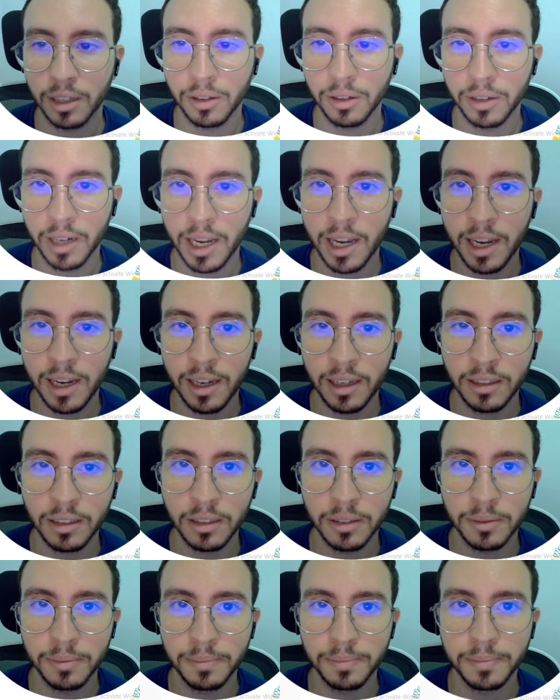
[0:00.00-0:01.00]
on Add.
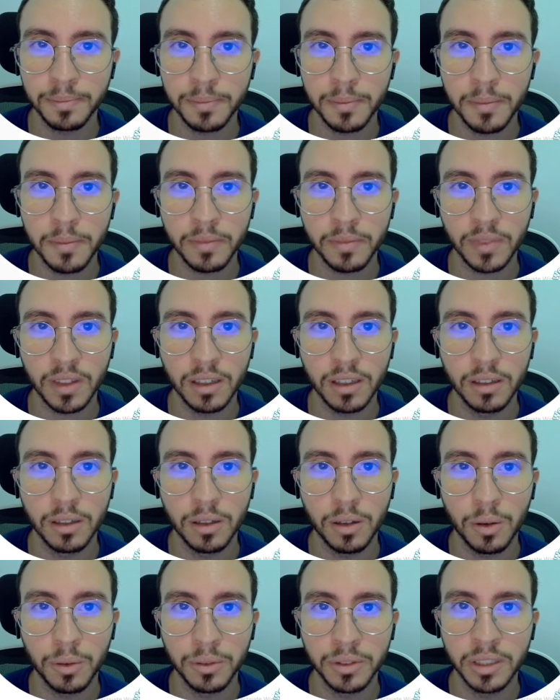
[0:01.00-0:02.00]

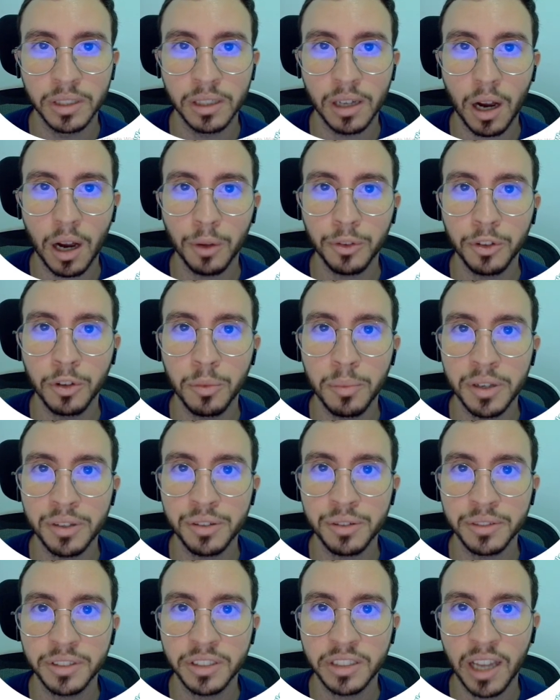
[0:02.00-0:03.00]
On the
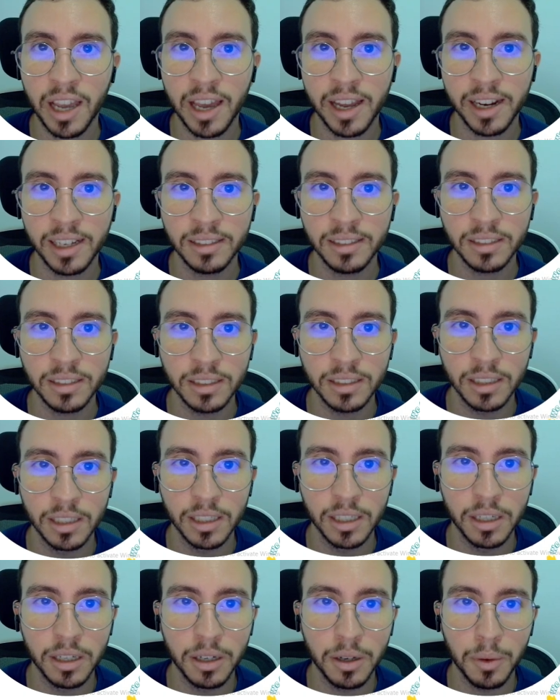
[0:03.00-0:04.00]
automation settings,
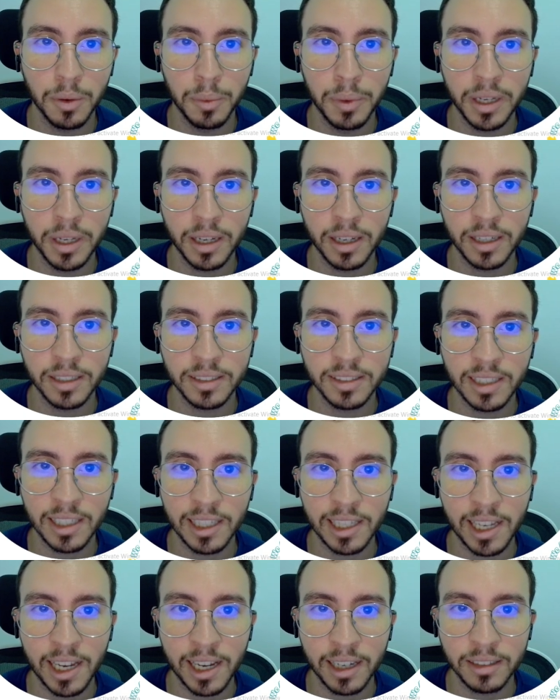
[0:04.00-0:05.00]
we
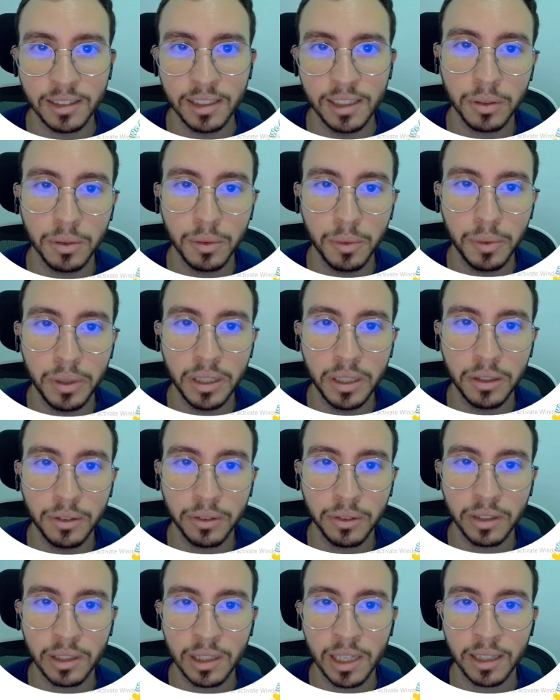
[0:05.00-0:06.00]
need to
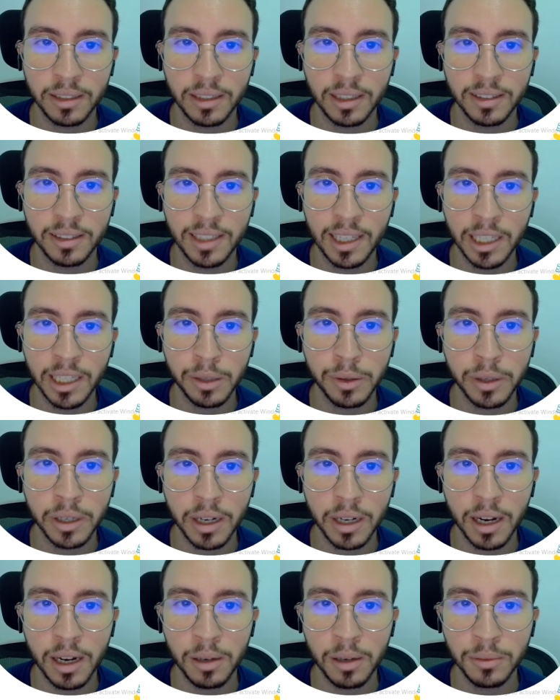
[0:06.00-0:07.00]
select a Telegram
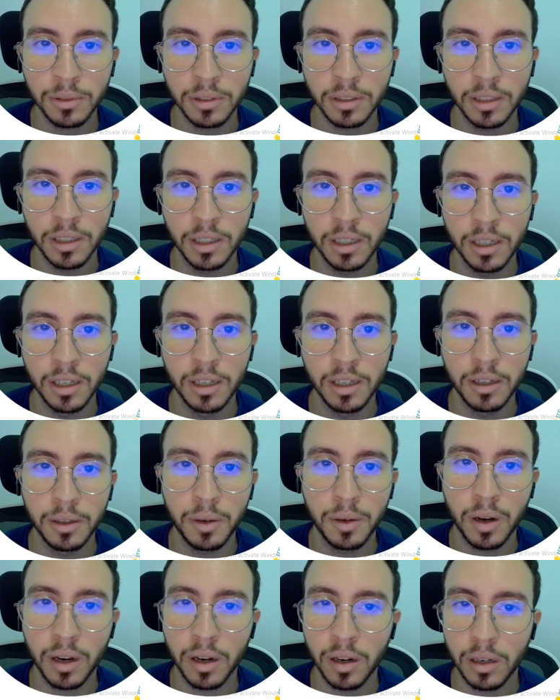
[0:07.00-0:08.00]
account.
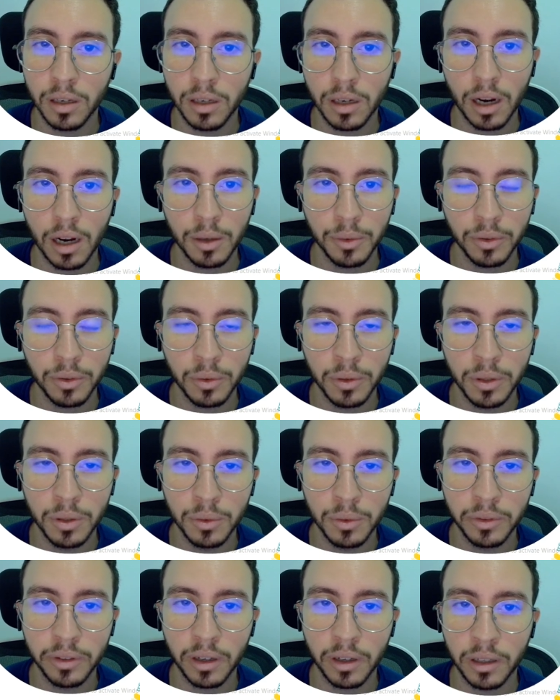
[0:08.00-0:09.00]
You can also
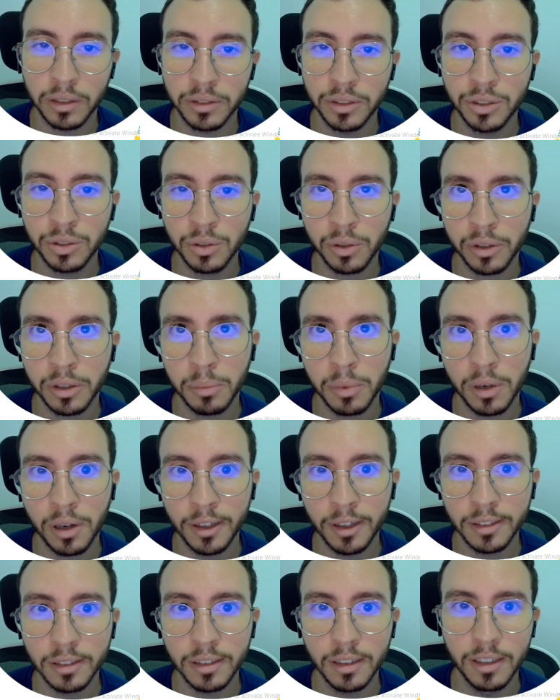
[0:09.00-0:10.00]
use a Discord
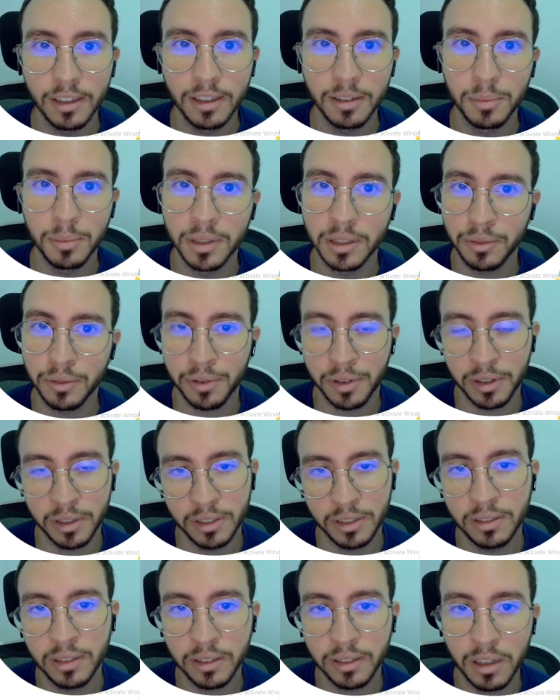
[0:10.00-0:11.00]
bot, but for
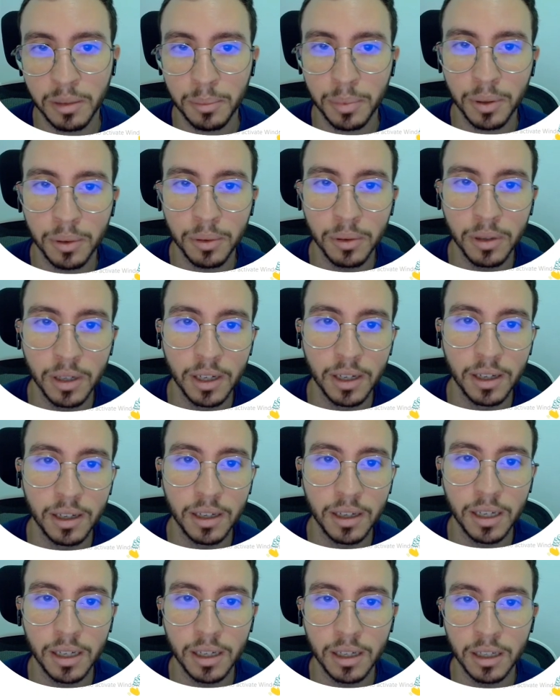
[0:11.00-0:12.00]
this example,
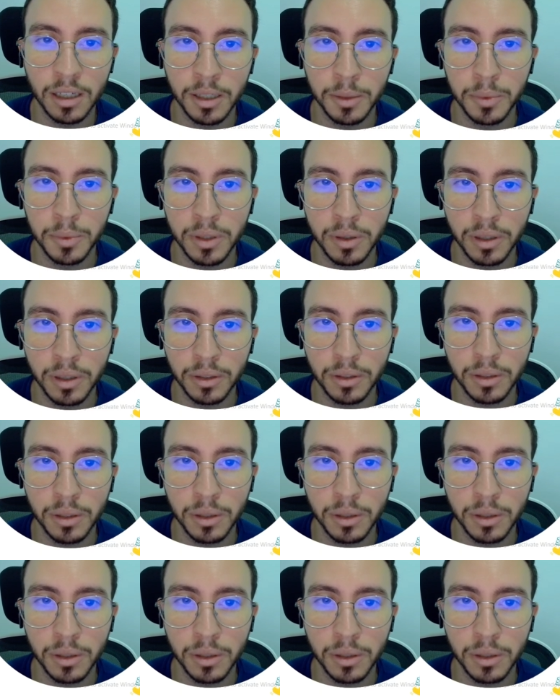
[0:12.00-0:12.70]
we're going to